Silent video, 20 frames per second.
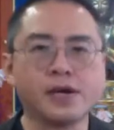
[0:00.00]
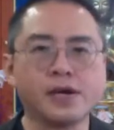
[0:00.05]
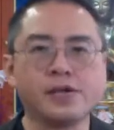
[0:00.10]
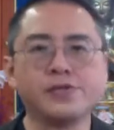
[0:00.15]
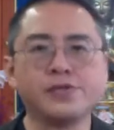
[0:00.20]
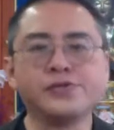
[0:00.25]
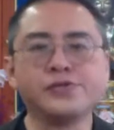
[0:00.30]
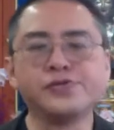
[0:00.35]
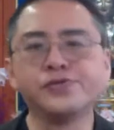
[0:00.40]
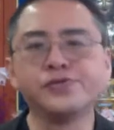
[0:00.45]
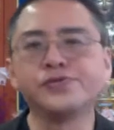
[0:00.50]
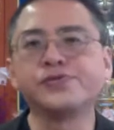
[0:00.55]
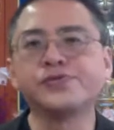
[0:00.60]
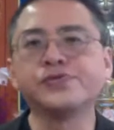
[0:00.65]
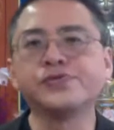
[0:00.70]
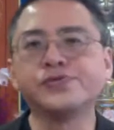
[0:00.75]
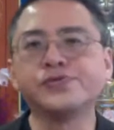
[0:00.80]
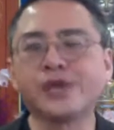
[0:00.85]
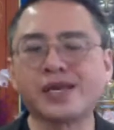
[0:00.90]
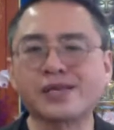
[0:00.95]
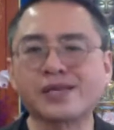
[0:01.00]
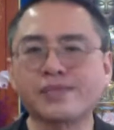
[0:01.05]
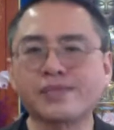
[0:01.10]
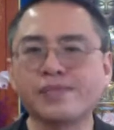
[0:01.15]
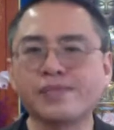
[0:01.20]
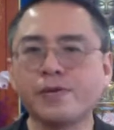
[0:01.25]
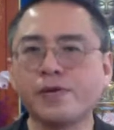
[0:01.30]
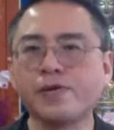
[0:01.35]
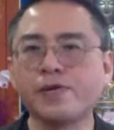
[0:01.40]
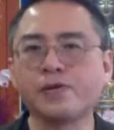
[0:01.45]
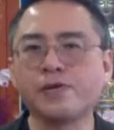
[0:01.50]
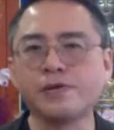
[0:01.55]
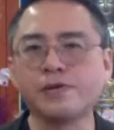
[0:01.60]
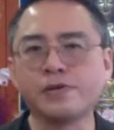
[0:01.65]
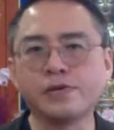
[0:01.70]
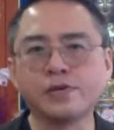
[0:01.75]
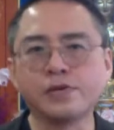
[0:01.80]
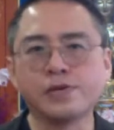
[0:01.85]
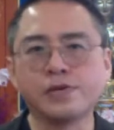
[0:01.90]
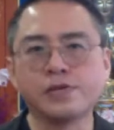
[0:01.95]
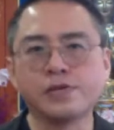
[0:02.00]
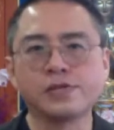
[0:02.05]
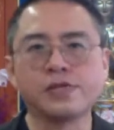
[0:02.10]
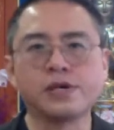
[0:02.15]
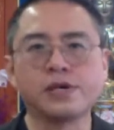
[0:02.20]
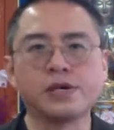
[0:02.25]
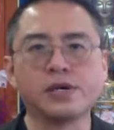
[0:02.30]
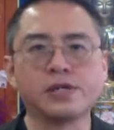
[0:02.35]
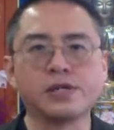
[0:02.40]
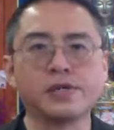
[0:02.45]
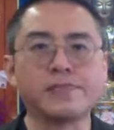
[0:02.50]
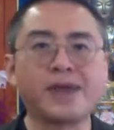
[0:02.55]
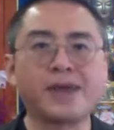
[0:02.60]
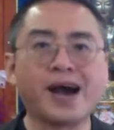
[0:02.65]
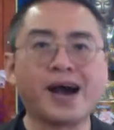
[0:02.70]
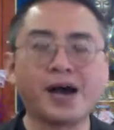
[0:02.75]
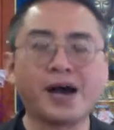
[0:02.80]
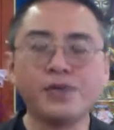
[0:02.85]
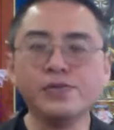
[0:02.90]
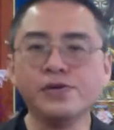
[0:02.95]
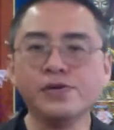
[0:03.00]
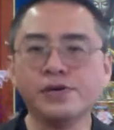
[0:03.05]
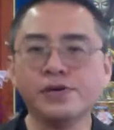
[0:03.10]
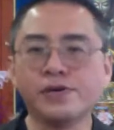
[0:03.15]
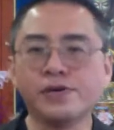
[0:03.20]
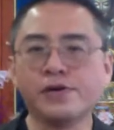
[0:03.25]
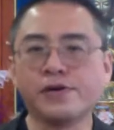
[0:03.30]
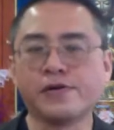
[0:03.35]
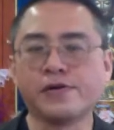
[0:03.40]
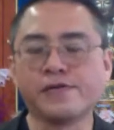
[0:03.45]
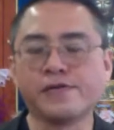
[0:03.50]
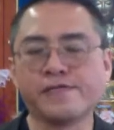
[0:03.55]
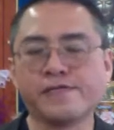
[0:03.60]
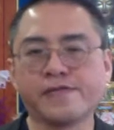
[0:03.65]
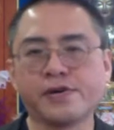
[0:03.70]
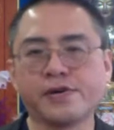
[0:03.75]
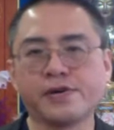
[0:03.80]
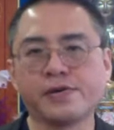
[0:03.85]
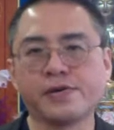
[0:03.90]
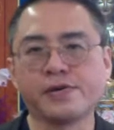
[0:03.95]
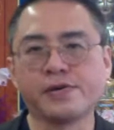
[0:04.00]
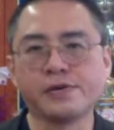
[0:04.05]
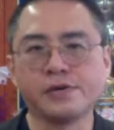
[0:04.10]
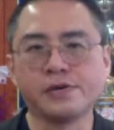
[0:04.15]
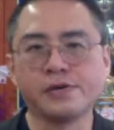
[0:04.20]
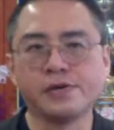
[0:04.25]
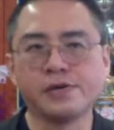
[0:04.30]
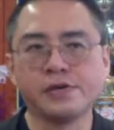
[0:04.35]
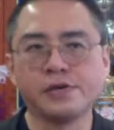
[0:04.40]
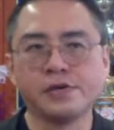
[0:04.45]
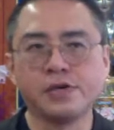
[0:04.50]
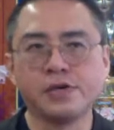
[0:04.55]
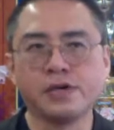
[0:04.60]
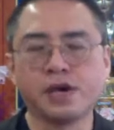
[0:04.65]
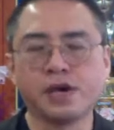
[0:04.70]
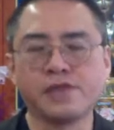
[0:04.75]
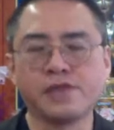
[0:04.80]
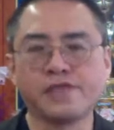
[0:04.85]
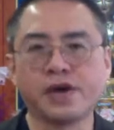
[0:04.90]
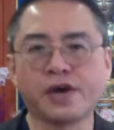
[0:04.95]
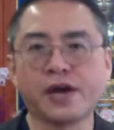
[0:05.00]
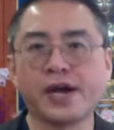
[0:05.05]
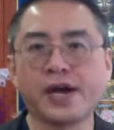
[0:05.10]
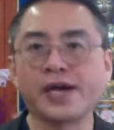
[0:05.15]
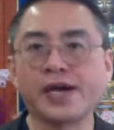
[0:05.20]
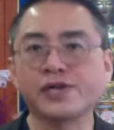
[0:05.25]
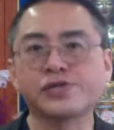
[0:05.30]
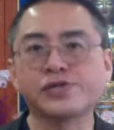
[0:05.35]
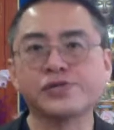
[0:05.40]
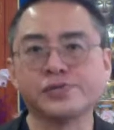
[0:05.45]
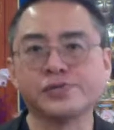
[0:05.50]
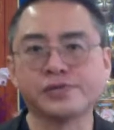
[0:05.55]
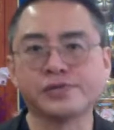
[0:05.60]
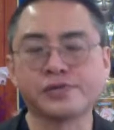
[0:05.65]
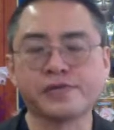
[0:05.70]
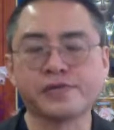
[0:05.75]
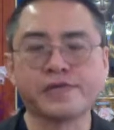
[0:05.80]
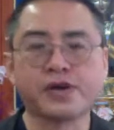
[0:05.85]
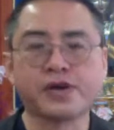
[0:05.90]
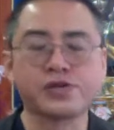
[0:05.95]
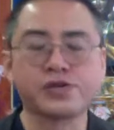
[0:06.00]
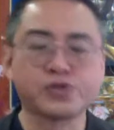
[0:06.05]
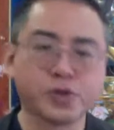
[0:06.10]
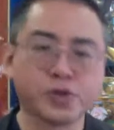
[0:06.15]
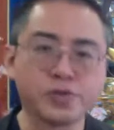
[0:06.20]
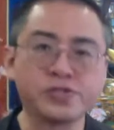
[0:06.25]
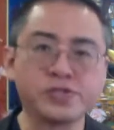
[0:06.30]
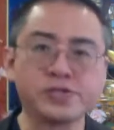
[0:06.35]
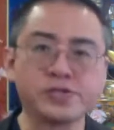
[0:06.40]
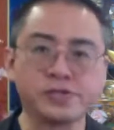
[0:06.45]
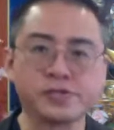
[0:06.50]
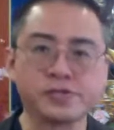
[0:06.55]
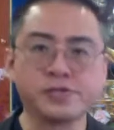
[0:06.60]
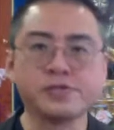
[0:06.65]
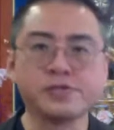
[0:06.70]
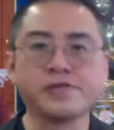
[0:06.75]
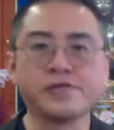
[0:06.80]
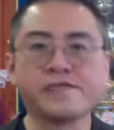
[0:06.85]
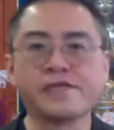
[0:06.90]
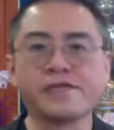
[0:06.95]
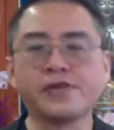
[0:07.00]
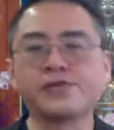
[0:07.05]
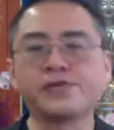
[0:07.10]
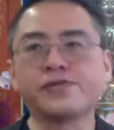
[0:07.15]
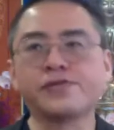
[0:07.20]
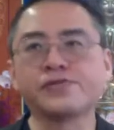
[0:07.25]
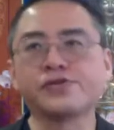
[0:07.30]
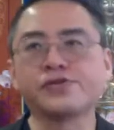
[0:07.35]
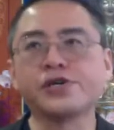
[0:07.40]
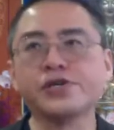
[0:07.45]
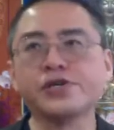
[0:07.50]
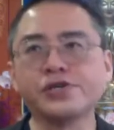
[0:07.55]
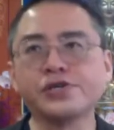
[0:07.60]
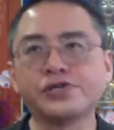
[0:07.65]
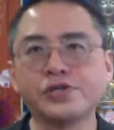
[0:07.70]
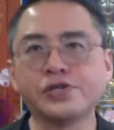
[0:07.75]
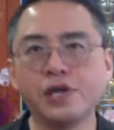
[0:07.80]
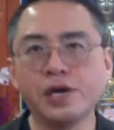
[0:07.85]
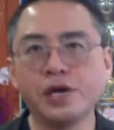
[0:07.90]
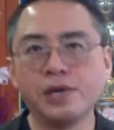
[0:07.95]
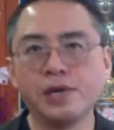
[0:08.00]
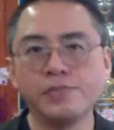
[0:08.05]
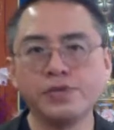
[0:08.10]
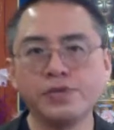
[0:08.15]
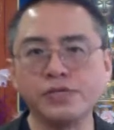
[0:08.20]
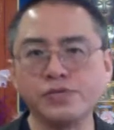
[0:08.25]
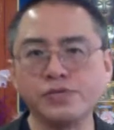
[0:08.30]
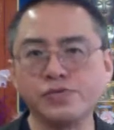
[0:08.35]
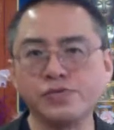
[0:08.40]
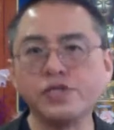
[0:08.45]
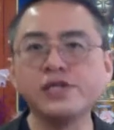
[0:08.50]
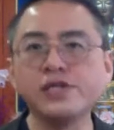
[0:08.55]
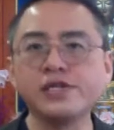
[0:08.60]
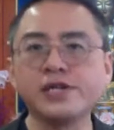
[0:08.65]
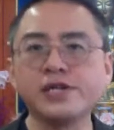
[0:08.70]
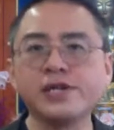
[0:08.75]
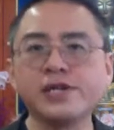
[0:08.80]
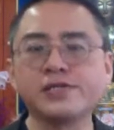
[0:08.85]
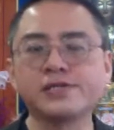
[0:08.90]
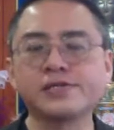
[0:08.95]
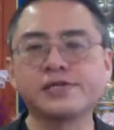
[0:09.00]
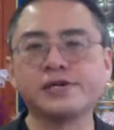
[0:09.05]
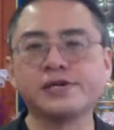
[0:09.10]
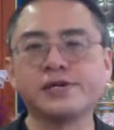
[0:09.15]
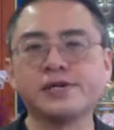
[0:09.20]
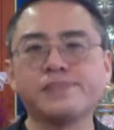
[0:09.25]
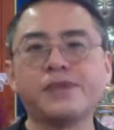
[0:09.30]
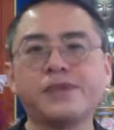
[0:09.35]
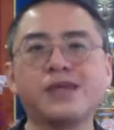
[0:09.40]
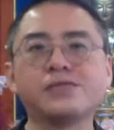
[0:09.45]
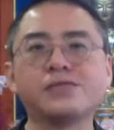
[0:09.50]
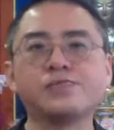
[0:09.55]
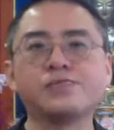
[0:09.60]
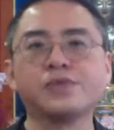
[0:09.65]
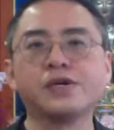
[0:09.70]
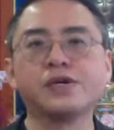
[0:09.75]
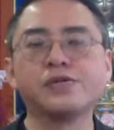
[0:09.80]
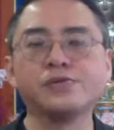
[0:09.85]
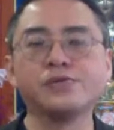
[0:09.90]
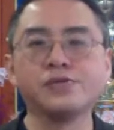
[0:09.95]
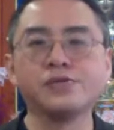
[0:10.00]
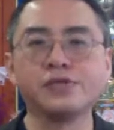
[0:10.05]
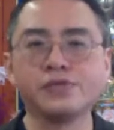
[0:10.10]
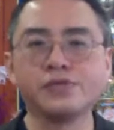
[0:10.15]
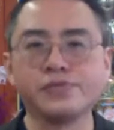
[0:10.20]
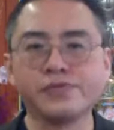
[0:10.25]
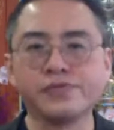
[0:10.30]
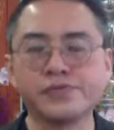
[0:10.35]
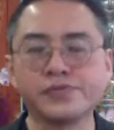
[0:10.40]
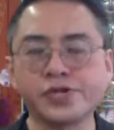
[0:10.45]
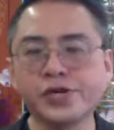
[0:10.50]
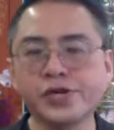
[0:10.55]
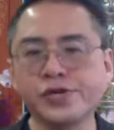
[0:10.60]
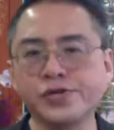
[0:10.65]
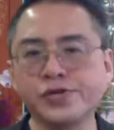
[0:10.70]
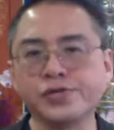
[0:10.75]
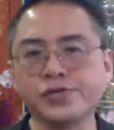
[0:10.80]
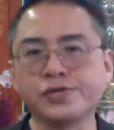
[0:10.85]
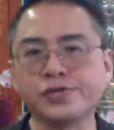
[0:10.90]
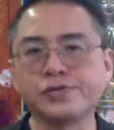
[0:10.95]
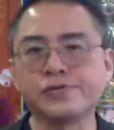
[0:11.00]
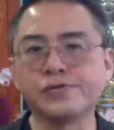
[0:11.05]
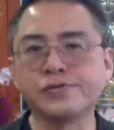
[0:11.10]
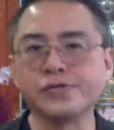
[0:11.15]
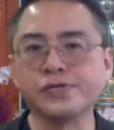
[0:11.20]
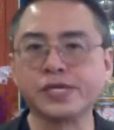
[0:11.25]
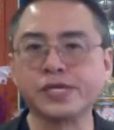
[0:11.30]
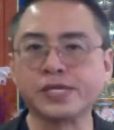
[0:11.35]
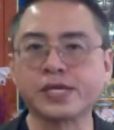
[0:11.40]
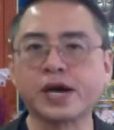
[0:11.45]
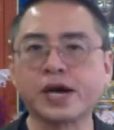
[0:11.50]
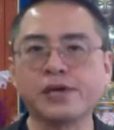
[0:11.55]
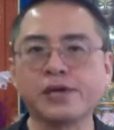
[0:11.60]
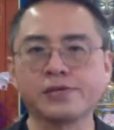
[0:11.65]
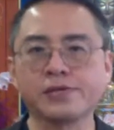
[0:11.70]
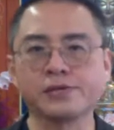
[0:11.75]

you to explore the power of our actions, of our choices in the face of change. Because really that's the best way to deal with change, is to decide